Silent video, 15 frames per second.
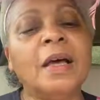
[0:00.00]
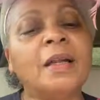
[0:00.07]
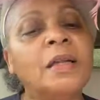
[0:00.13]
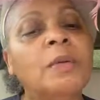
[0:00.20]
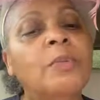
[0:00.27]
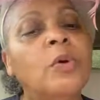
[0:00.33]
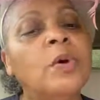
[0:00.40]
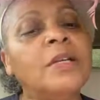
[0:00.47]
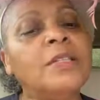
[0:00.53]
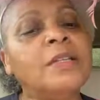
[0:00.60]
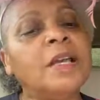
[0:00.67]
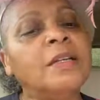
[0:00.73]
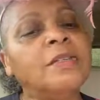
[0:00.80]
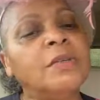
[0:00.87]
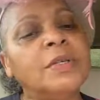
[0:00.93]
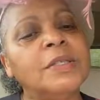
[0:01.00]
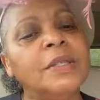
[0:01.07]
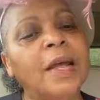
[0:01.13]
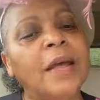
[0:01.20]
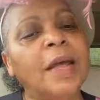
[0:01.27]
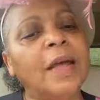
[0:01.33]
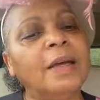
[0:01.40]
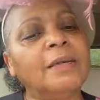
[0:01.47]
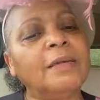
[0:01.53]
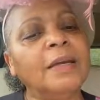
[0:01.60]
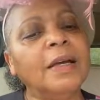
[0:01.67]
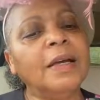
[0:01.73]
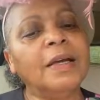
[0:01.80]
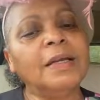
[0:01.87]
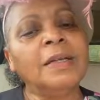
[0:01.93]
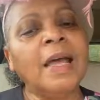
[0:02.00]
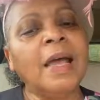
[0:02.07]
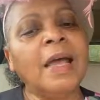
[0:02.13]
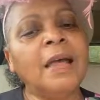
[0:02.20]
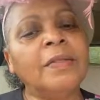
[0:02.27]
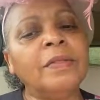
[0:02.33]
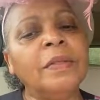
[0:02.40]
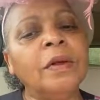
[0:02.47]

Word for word: A little boy said to his dad, Dad,